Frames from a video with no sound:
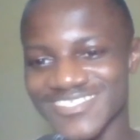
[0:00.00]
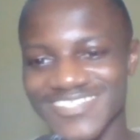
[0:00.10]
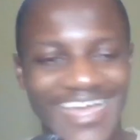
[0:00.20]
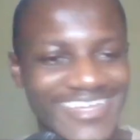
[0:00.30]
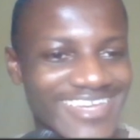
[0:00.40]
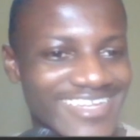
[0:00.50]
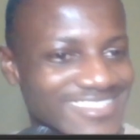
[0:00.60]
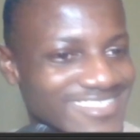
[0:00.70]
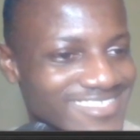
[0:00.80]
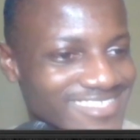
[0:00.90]
I
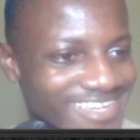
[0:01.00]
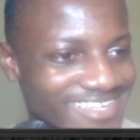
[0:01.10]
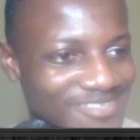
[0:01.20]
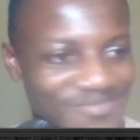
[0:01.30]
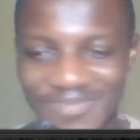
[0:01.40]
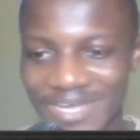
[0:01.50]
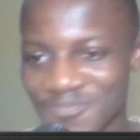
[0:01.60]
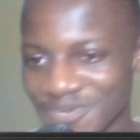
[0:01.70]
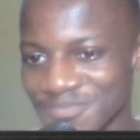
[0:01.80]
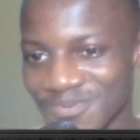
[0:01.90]
get like my
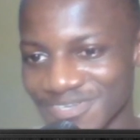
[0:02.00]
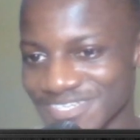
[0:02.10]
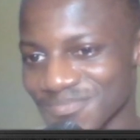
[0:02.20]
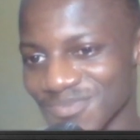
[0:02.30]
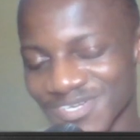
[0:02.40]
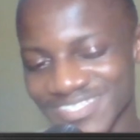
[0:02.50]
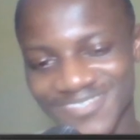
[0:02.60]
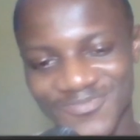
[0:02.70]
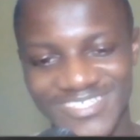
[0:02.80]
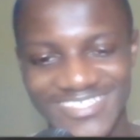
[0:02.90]
prep on the board,
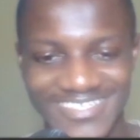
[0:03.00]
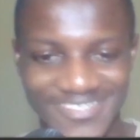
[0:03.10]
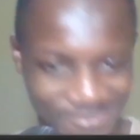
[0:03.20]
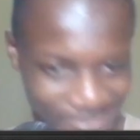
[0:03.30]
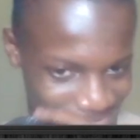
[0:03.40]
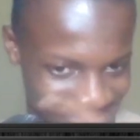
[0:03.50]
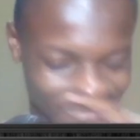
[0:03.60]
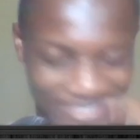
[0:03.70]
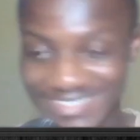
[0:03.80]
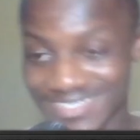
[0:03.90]
which leads to a
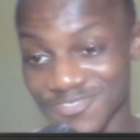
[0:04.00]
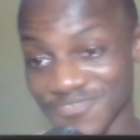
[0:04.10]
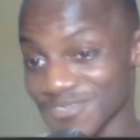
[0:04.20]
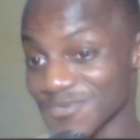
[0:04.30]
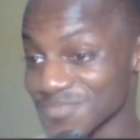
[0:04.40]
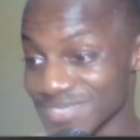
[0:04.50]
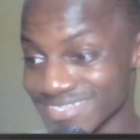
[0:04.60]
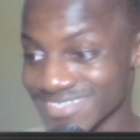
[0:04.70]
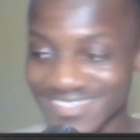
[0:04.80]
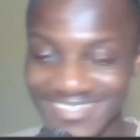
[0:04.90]
winning position out of the
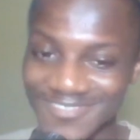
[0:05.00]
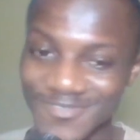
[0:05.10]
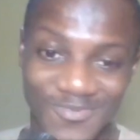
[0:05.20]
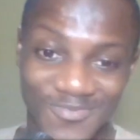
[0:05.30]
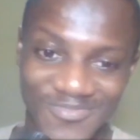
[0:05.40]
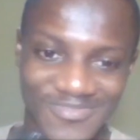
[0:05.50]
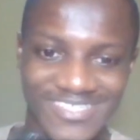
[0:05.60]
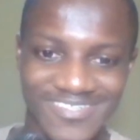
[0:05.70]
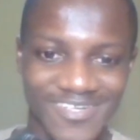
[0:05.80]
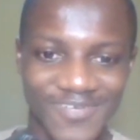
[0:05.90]
opening.
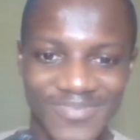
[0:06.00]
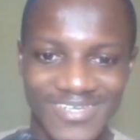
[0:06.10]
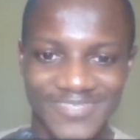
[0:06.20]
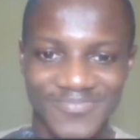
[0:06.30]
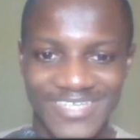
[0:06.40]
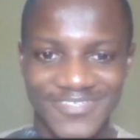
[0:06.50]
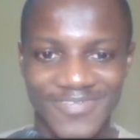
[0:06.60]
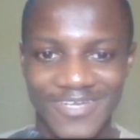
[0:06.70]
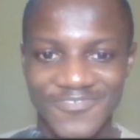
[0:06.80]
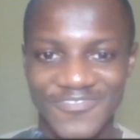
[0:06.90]
That's
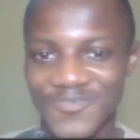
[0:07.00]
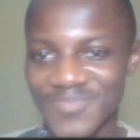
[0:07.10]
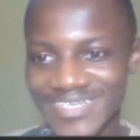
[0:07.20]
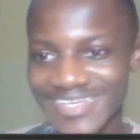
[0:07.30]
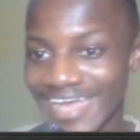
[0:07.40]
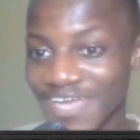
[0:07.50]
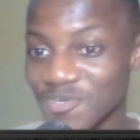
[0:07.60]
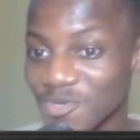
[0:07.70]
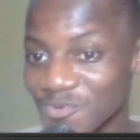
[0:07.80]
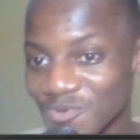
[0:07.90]
+3 out of the opening, and I
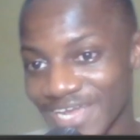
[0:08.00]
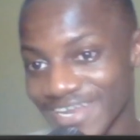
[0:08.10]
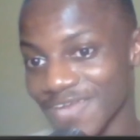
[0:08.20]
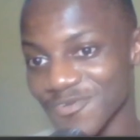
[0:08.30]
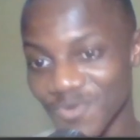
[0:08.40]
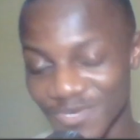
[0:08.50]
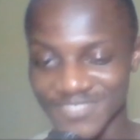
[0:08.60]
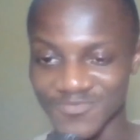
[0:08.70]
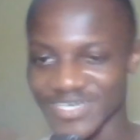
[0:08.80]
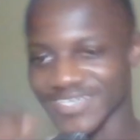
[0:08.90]
know
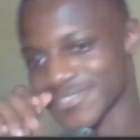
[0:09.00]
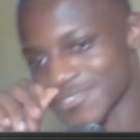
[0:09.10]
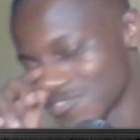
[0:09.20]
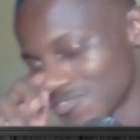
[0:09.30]
it's winning.